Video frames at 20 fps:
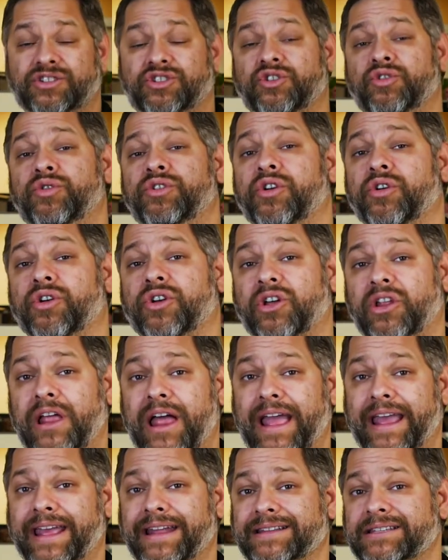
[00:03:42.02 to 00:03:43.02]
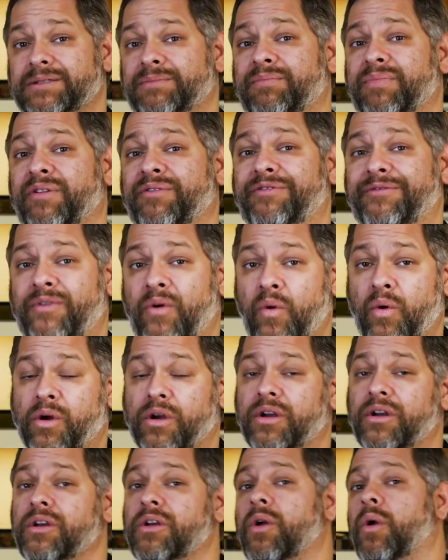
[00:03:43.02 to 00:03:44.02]
to your clients
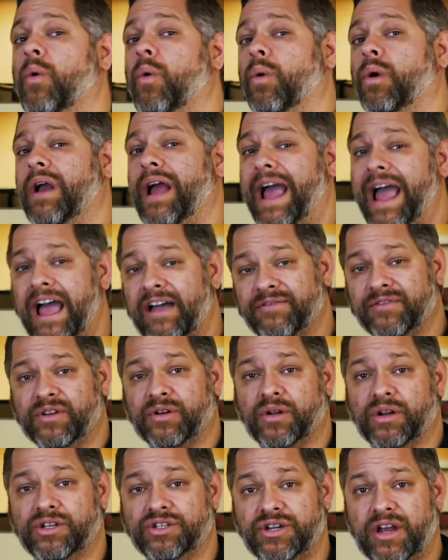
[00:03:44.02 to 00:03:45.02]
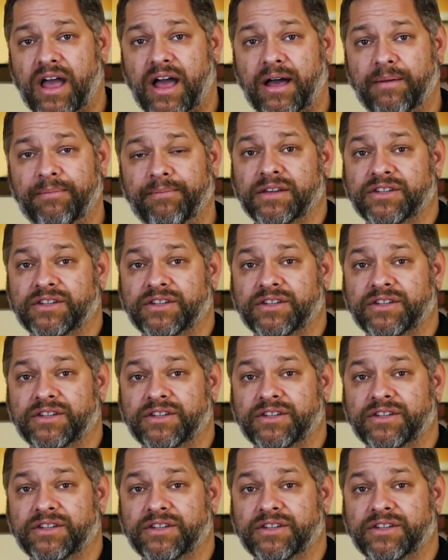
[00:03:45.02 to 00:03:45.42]
before or after a job.